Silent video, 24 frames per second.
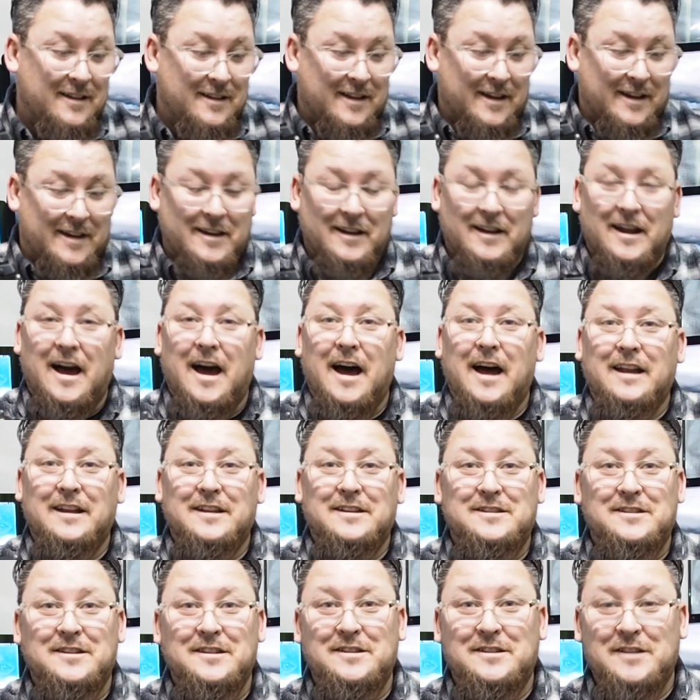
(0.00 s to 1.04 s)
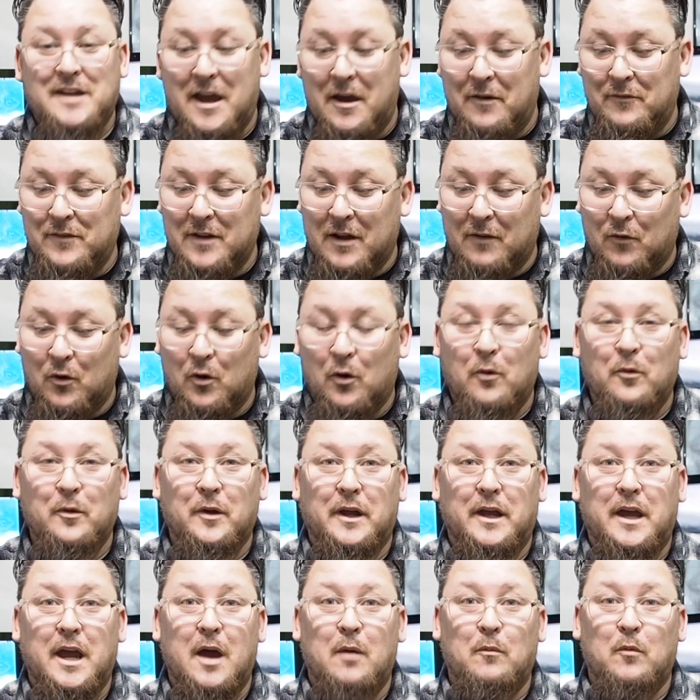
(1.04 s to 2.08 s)
I can honestly say I've never owned
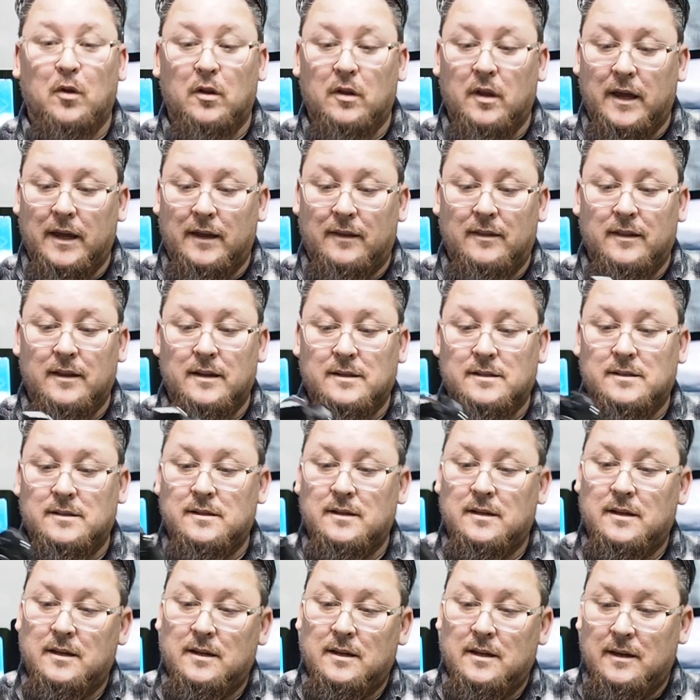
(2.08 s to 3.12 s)
a camera like this.